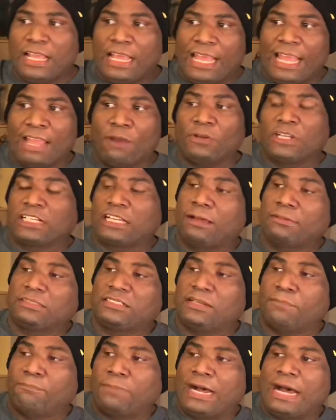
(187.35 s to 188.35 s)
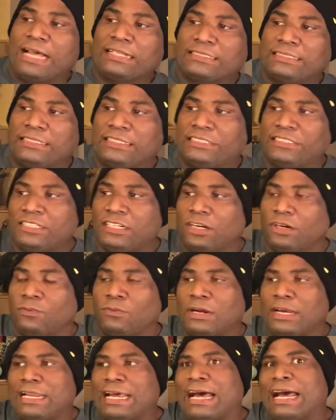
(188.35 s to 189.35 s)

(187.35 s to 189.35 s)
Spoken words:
And when it comes to the boxes, you know what?